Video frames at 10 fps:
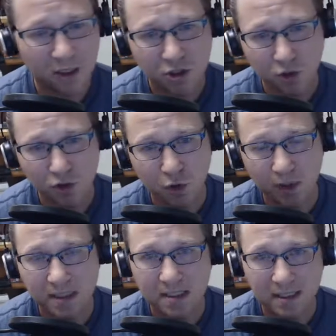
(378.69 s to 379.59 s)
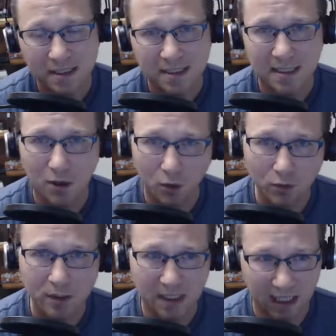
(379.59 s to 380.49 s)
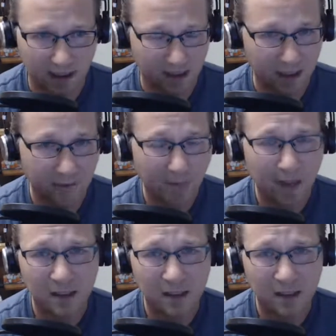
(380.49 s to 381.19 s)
Jo Jorgensen is the only candidate